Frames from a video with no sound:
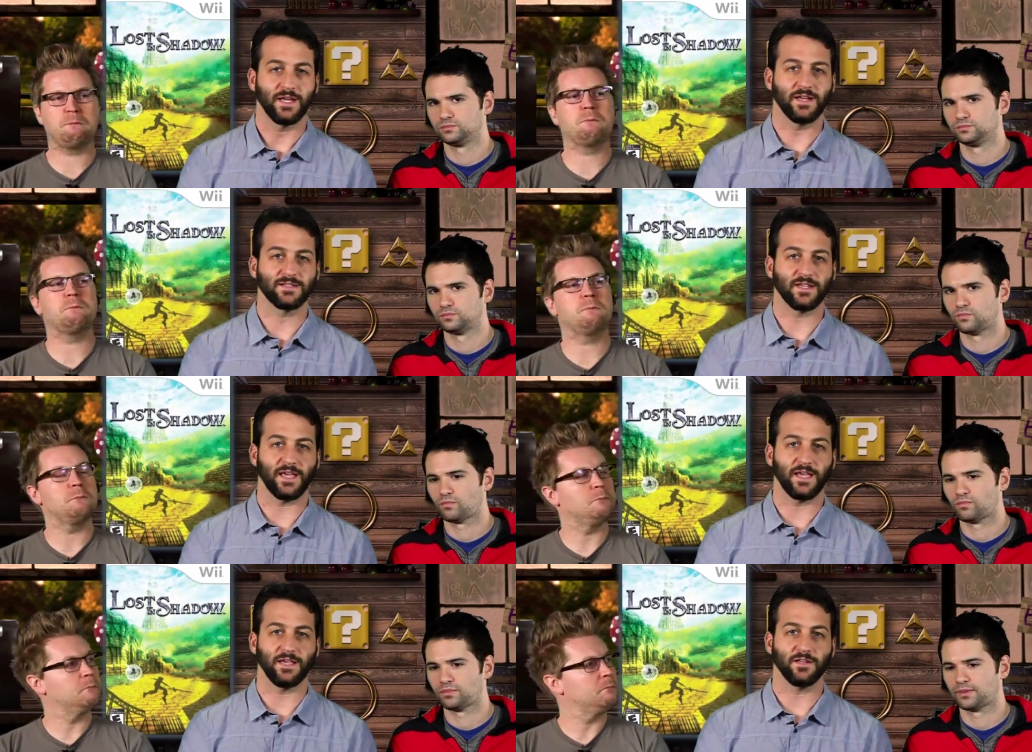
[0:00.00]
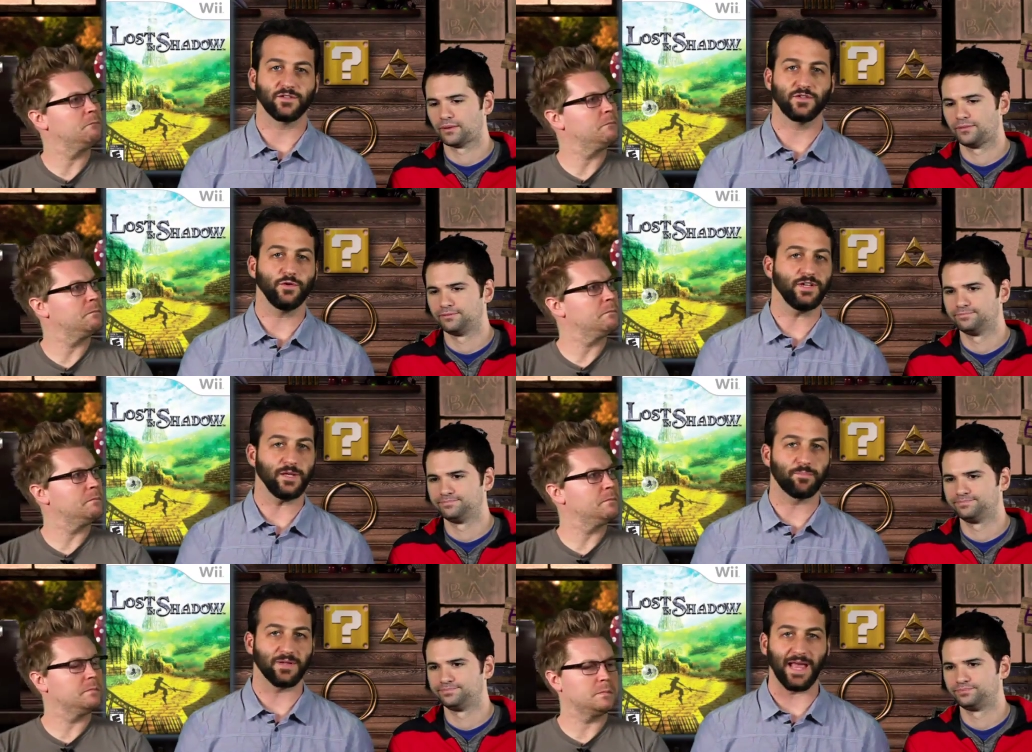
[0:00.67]
Speaker 1: It is a 2D
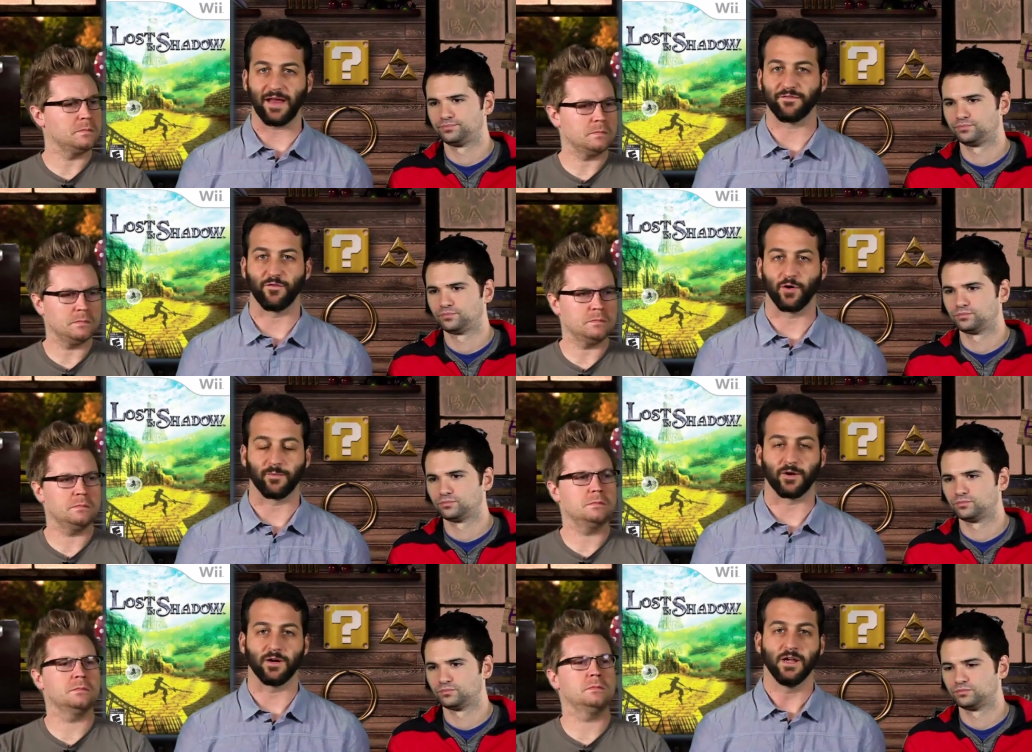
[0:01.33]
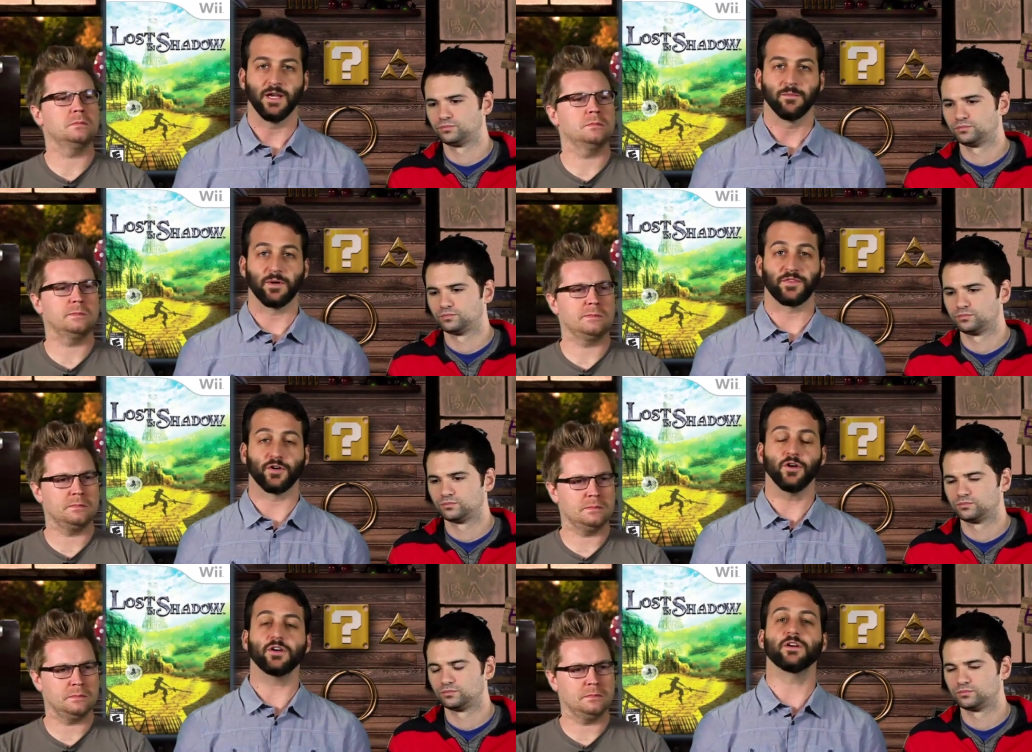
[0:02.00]
platformer, but the
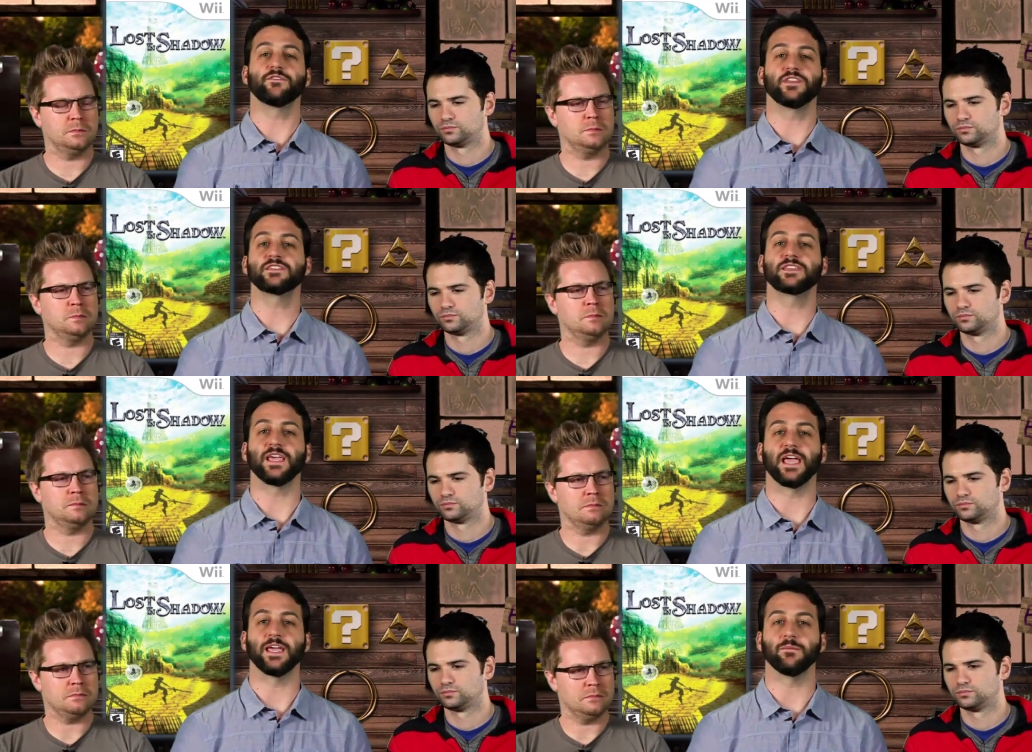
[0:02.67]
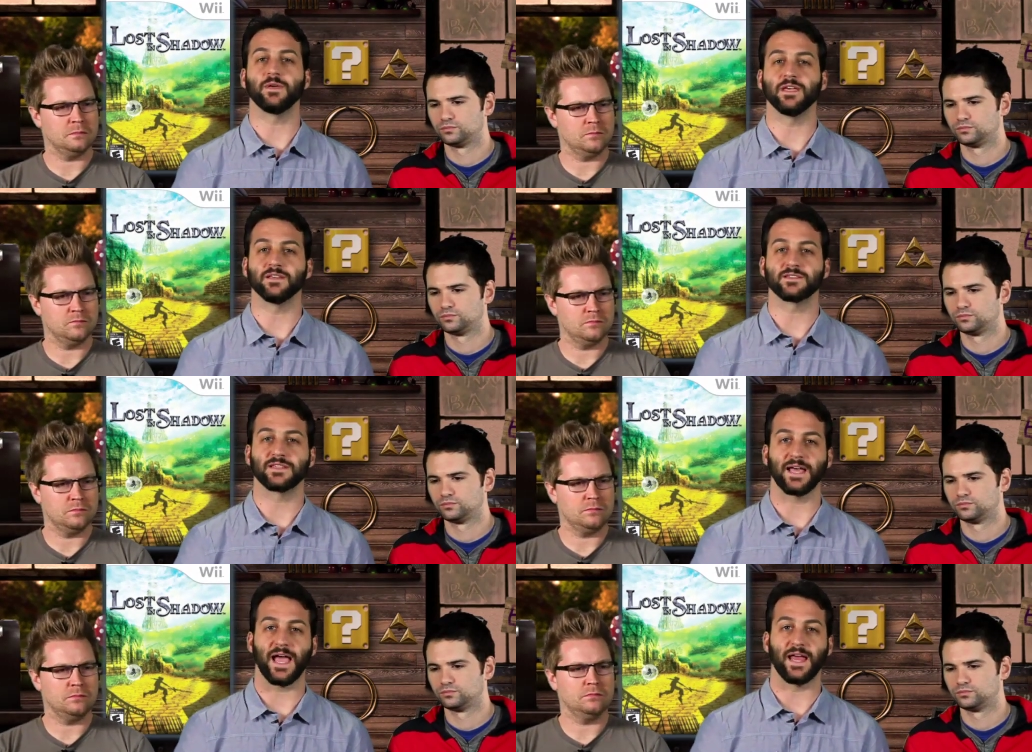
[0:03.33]
hook of this game is
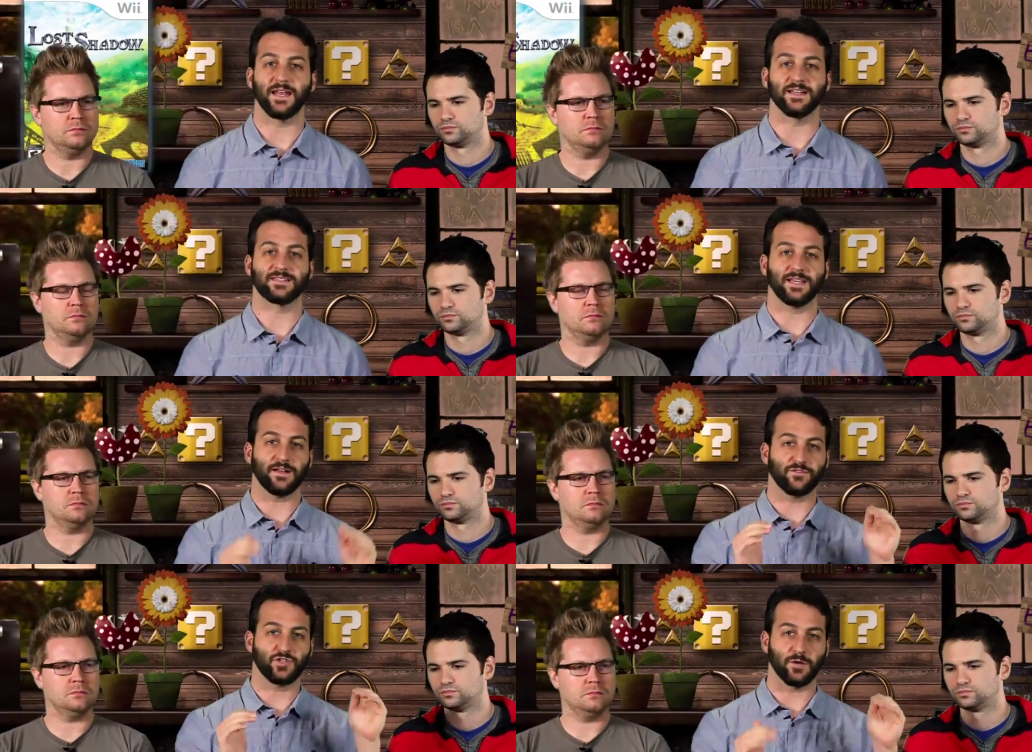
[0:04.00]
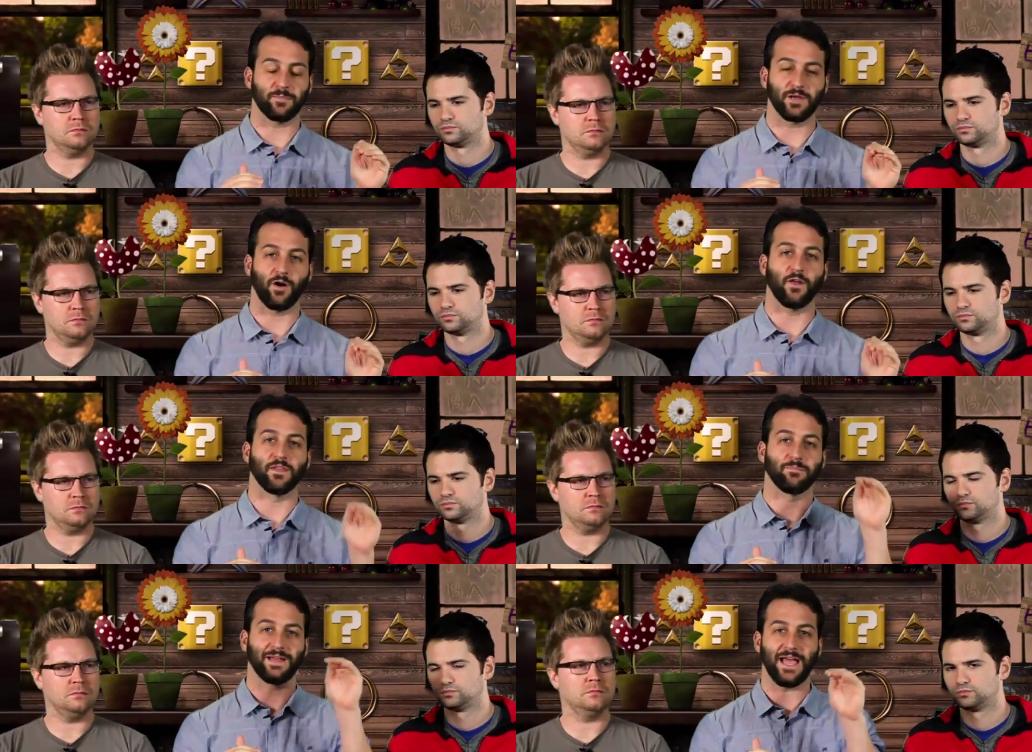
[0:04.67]
that instead of jumping on the
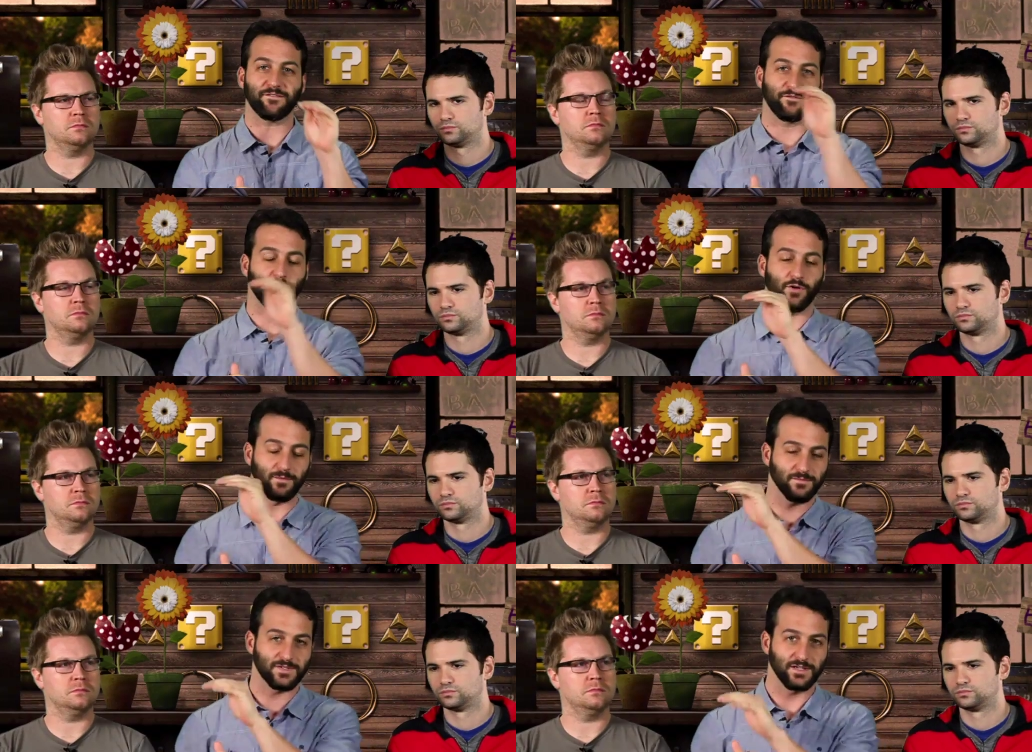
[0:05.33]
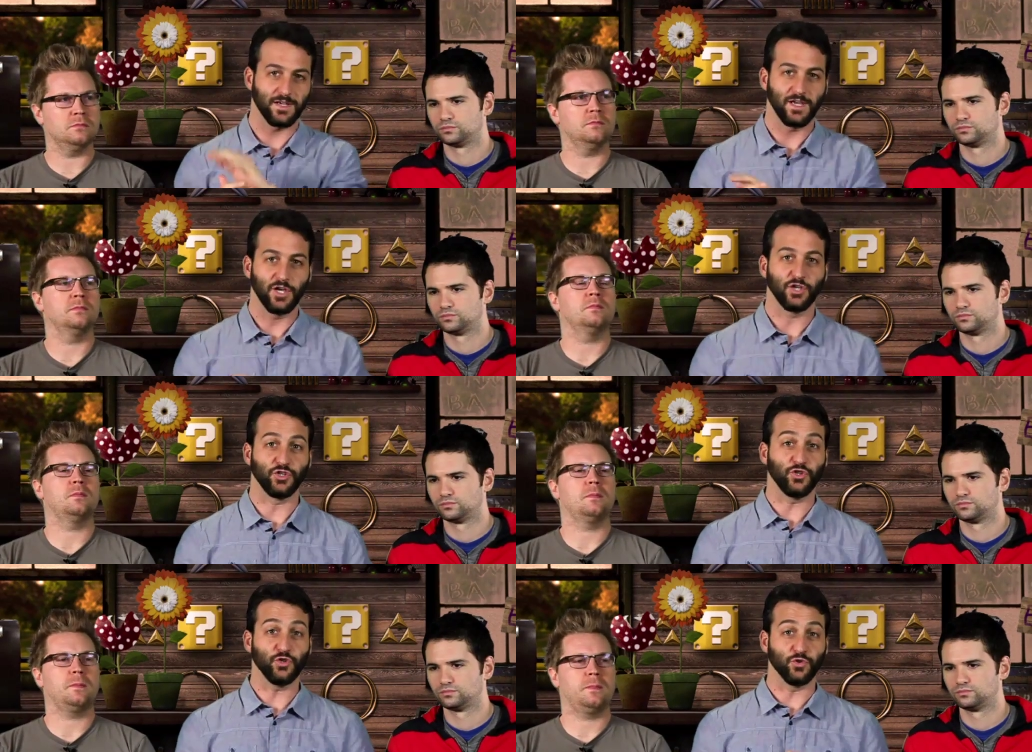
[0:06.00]
platforms,
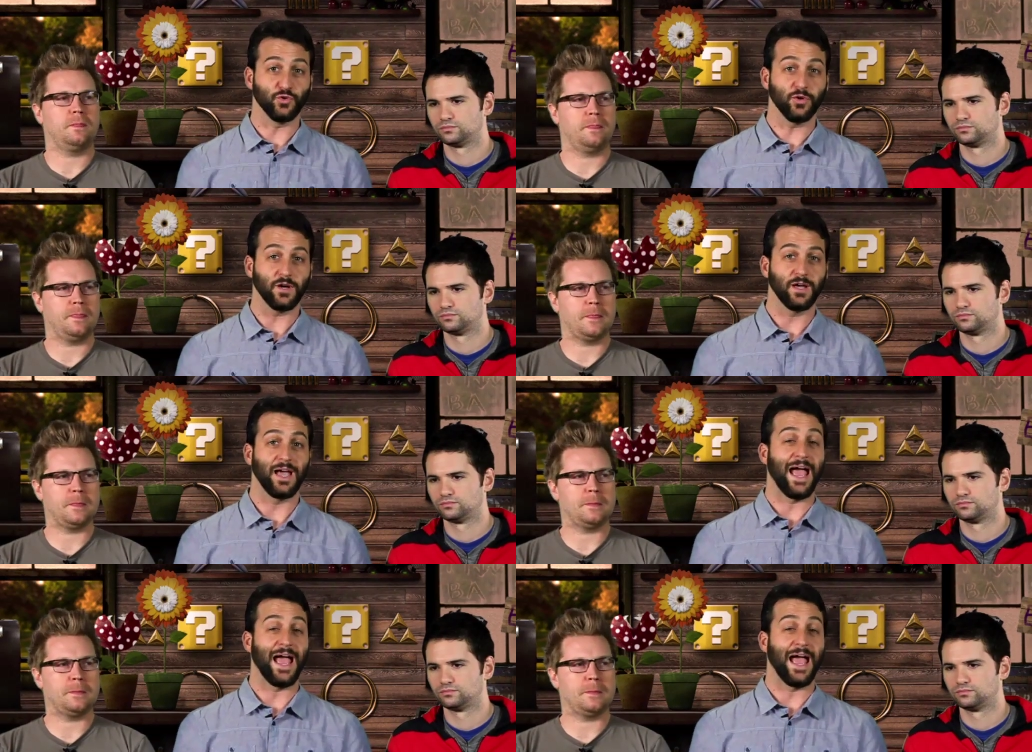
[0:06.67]
you